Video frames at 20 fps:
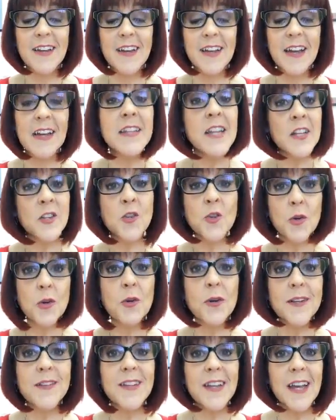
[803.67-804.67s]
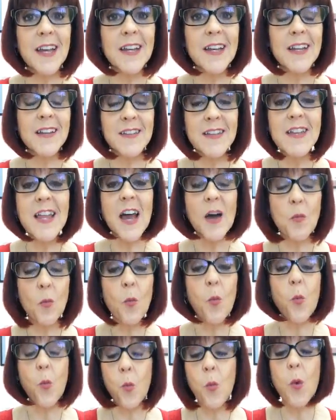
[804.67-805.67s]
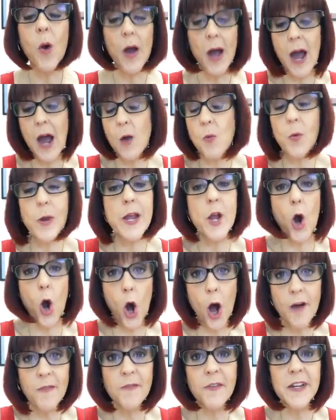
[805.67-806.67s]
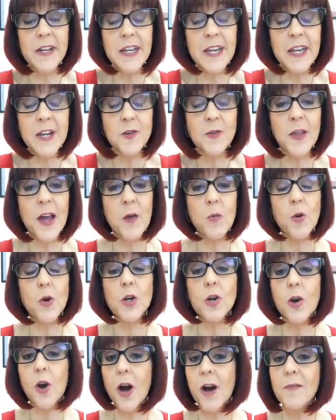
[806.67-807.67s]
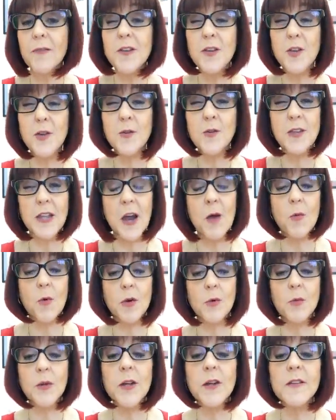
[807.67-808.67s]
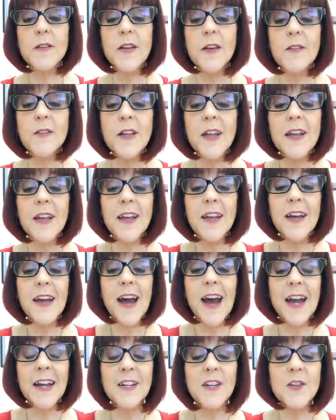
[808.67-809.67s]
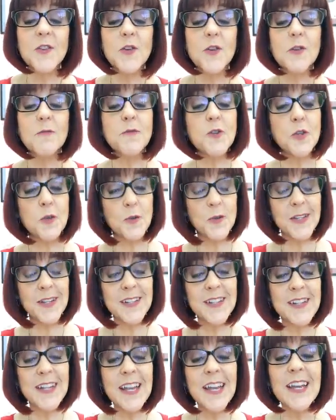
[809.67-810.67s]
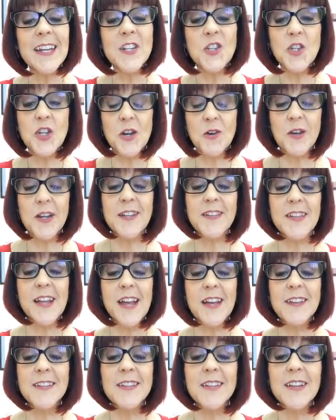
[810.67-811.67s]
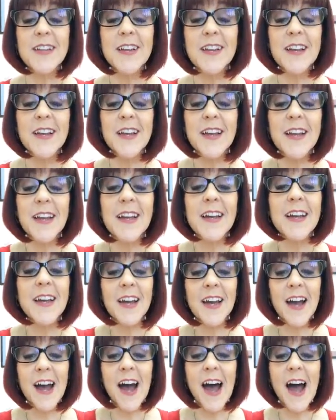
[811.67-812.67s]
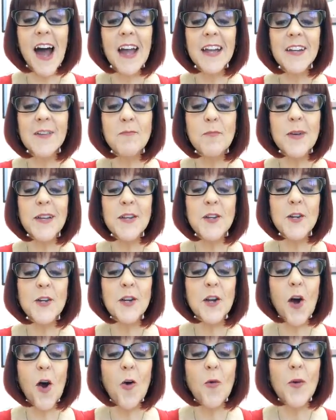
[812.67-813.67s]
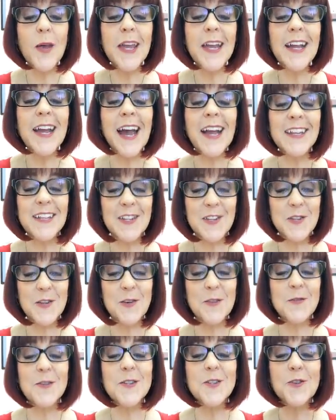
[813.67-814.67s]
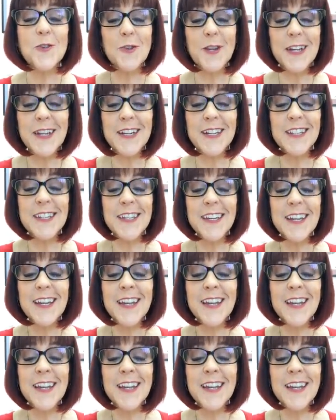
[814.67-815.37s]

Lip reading: And that's true, isn't it? Isn't that how we often hear that word or often use that word with ourselves? I deserve to succeed, Jerry says. I've been good all week. I deserve a treat.